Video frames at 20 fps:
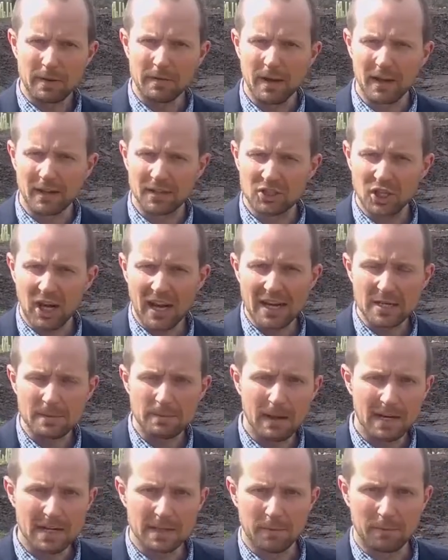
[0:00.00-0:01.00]
a bit of a change
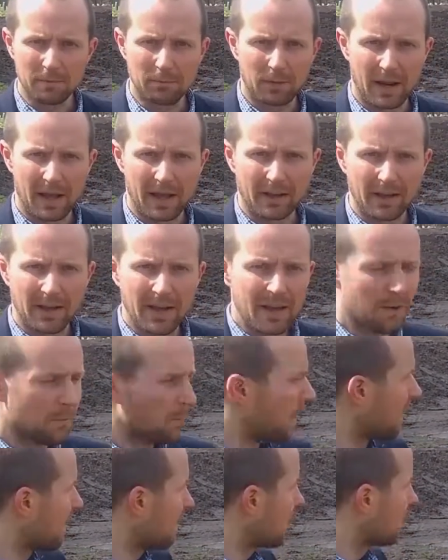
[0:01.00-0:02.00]
management plan.
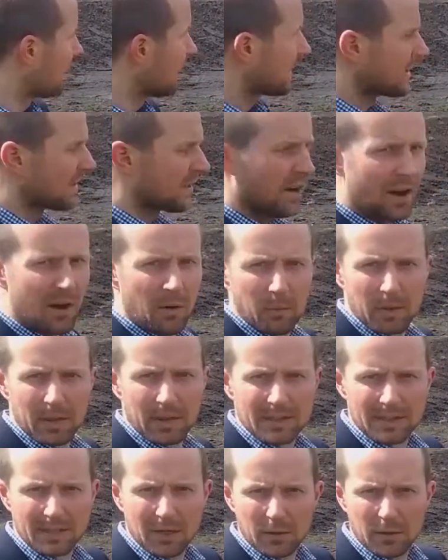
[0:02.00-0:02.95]
Where are you going to start with this?